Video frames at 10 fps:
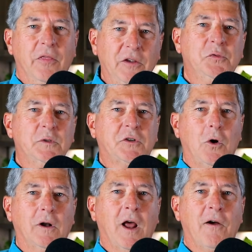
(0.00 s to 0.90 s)
This one's
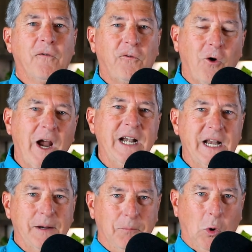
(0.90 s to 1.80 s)
called
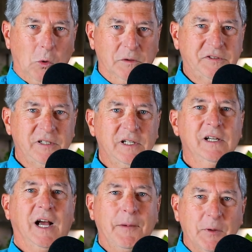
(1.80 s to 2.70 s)
Frightening Bolt,
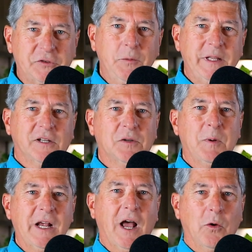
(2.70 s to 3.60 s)
I'm assuming that's a
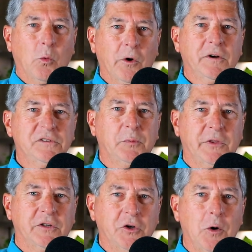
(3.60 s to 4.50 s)
play on words
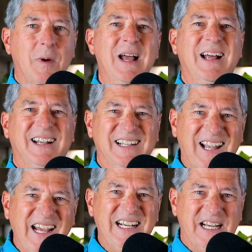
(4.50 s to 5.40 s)
with the term
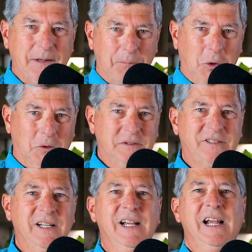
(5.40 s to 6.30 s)
lightning
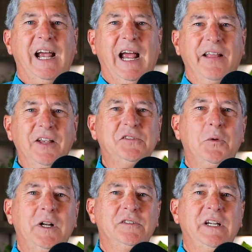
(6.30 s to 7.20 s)
bolt. And this
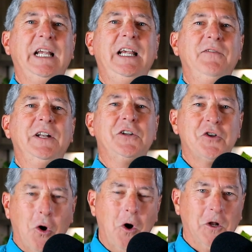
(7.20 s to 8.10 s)
is even
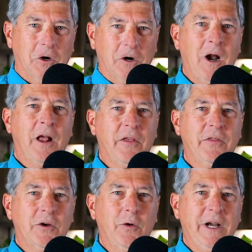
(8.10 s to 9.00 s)
taller
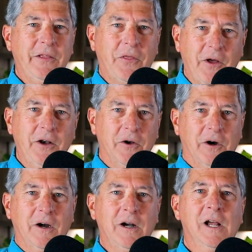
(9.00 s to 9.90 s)
than the Green
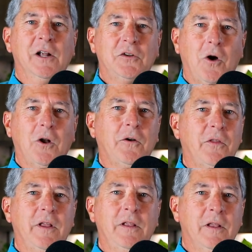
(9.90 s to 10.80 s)
Thunder, taller
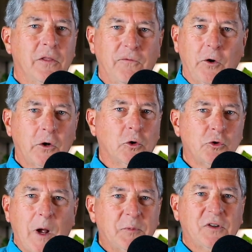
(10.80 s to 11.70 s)
than the vertical
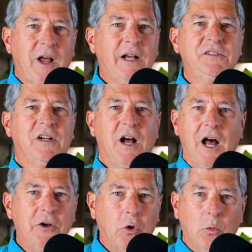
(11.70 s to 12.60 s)
drop slides
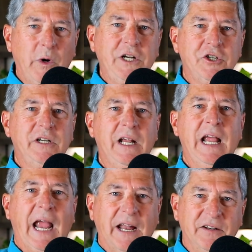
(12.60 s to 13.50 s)
on Norwegian
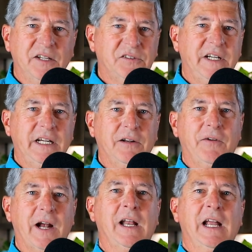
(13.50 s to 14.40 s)
and Disney. In
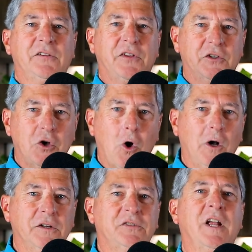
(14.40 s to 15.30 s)
fact, it's the
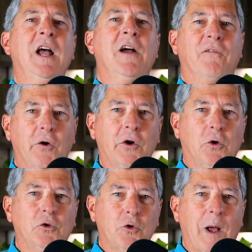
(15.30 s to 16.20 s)
tallest
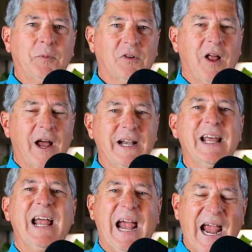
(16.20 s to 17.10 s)
vertical drop
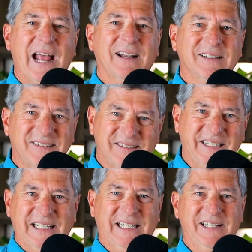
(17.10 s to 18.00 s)
slide at
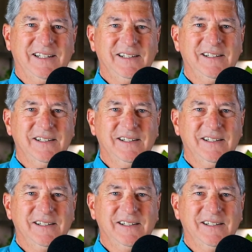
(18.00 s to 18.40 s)
sea.